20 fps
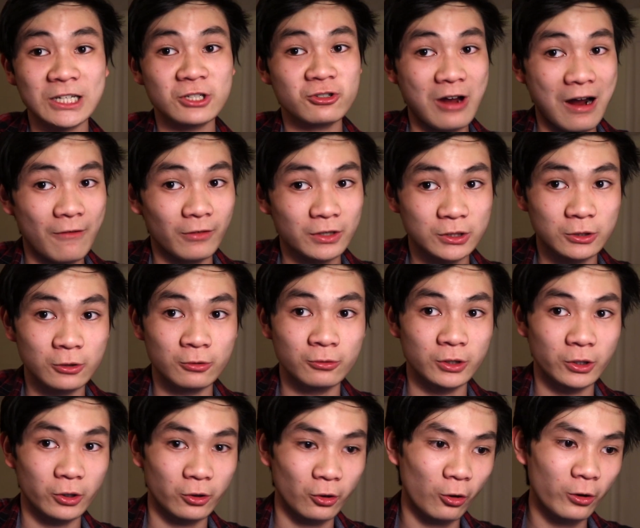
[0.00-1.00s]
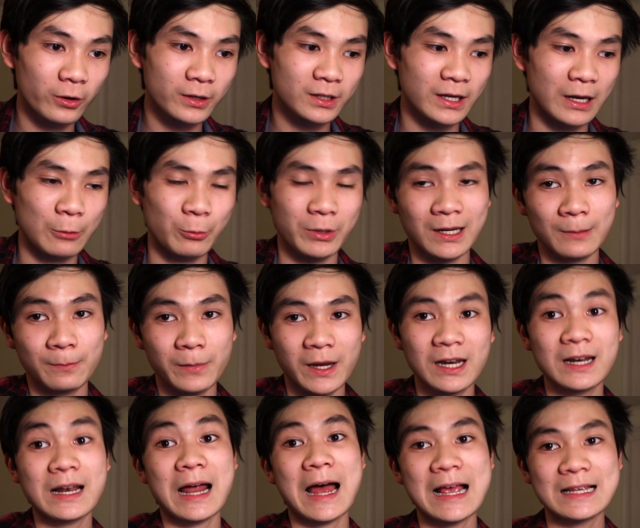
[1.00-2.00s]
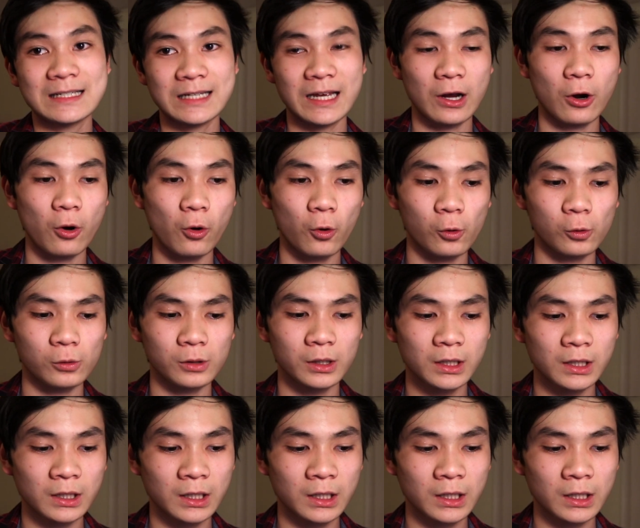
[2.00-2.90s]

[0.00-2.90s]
traveled to New York, and we competed as a whole